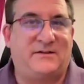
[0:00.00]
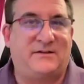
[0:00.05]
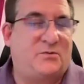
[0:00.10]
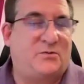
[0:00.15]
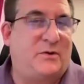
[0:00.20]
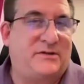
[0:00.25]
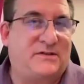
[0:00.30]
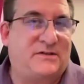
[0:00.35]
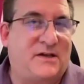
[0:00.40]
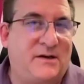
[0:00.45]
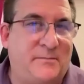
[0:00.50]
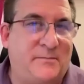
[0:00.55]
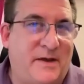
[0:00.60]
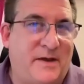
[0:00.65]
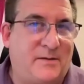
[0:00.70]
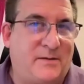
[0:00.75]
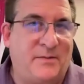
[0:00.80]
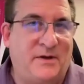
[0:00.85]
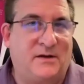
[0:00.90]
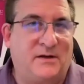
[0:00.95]
what's going to
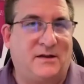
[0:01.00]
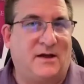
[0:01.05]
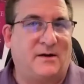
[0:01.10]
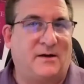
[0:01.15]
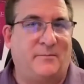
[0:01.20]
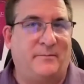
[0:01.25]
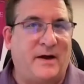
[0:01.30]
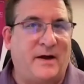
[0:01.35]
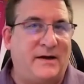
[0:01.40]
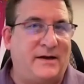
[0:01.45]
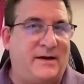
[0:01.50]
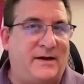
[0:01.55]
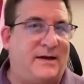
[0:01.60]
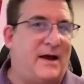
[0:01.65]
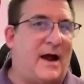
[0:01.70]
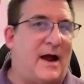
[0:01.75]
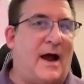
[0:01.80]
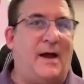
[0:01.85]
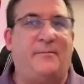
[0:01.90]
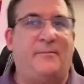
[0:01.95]
make me a lot of
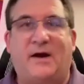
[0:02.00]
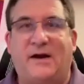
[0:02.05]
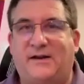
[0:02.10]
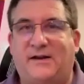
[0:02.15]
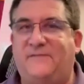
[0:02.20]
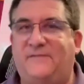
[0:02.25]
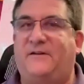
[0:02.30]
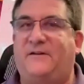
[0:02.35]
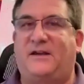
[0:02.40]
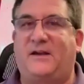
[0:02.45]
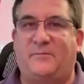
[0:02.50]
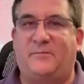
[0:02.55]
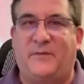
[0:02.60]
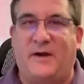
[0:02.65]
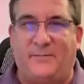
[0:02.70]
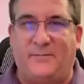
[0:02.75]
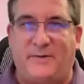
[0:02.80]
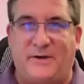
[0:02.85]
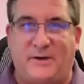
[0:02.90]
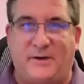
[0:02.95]
money. I might even get
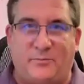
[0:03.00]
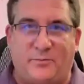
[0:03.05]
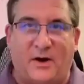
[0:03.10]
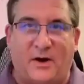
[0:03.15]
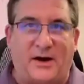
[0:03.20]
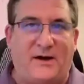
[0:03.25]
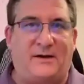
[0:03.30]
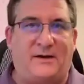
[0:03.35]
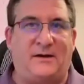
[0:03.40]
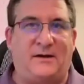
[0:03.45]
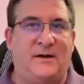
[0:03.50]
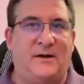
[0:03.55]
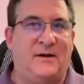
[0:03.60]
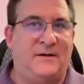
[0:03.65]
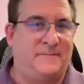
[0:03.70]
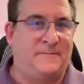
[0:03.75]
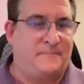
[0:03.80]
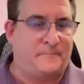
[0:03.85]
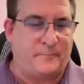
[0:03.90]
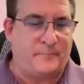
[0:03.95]
my big break.
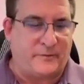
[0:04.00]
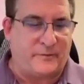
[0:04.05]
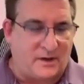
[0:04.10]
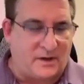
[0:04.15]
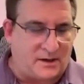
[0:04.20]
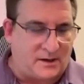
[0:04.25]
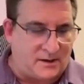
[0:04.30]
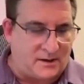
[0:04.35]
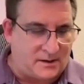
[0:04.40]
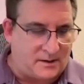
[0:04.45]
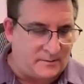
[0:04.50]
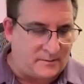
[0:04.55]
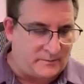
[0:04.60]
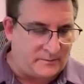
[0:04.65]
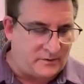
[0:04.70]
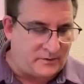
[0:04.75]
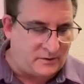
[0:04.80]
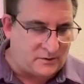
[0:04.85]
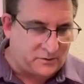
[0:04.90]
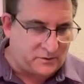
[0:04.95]

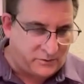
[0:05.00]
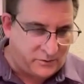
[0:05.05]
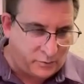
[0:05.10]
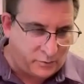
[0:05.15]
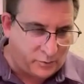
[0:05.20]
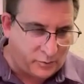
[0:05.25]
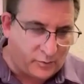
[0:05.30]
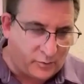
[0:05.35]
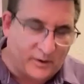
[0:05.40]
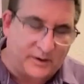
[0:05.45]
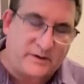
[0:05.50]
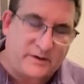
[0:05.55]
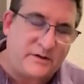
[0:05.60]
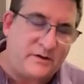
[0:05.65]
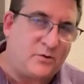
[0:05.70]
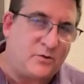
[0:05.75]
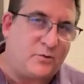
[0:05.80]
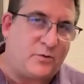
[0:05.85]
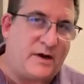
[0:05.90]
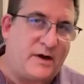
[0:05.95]
You were working
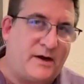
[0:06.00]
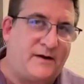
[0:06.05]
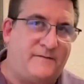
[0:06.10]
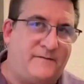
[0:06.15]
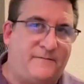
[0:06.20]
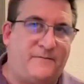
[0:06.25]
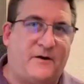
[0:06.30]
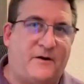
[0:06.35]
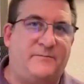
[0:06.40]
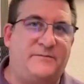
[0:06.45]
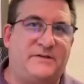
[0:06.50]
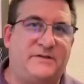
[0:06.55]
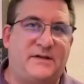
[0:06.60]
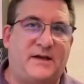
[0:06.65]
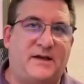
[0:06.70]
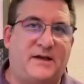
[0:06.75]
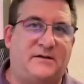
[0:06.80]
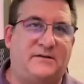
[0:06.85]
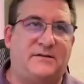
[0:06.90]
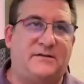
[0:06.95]
your way from
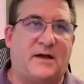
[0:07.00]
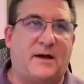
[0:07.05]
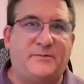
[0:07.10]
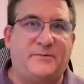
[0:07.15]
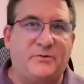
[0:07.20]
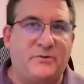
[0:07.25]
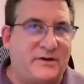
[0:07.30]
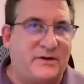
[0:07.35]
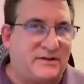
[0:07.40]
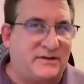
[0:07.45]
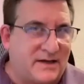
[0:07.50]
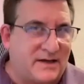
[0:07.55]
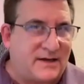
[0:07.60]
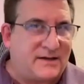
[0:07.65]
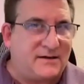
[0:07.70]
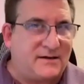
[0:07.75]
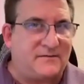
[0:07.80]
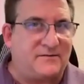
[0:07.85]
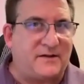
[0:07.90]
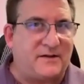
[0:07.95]
sales up to an
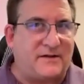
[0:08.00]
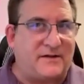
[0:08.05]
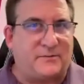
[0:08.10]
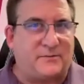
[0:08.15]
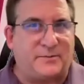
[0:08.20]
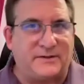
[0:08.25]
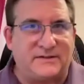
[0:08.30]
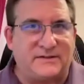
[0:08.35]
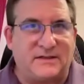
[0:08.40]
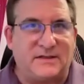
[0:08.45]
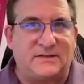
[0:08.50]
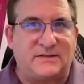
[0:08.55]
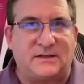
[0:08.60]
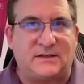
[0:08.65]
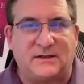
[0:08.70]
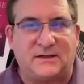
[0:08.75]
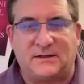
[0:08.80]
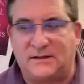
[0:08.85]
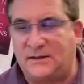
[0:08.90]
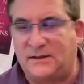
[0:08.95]
executive level
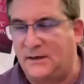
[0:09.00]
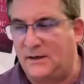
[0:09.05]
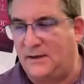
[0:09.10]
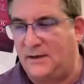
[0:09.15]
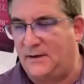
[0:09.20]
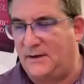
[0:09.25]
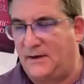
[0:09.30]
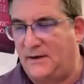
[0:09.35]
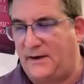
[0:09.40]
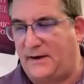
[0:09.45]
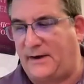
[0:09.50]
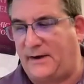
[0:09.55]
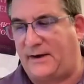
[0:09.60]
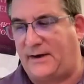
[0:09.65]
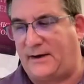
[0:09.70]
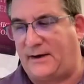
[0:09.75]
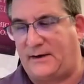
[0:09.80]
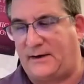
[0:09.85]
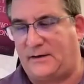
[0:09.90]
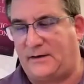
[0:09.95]
position.
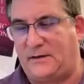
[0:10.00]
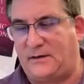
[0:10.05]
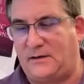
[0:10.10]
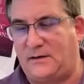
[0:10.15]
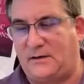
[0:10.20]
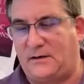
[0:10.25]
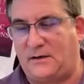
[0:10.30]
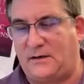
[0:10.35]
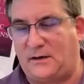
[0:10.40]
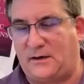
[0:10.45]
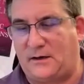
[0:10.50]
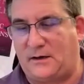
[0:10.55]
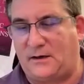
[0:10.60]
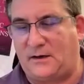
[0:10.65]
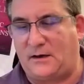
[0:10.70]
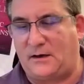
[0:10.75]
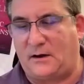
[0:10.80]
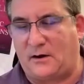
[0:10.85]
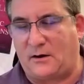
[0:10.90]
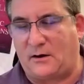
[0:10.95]
And
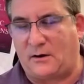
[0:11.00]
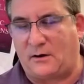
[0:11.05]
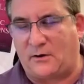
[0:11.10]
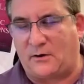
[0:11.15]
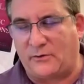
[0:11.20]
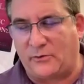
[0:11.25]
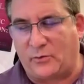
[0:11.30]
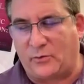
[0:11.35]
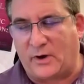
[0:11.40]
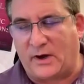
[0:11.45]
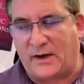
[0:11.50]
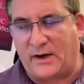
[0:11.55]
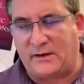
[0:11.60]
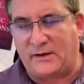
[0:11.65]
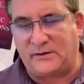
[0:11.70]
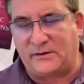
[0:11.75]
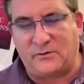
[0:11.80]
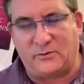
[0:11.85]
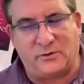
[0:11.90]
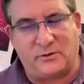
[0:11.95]
all the
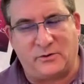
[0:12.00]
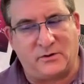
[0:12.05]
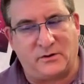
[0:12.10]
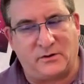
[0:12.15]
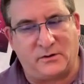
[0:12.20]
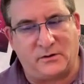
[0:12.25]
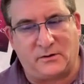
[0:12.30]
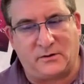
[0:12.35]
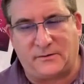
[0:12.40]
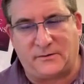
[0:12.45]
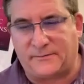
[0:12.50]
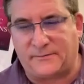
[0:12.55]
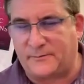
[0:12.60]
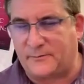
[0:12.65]
while you were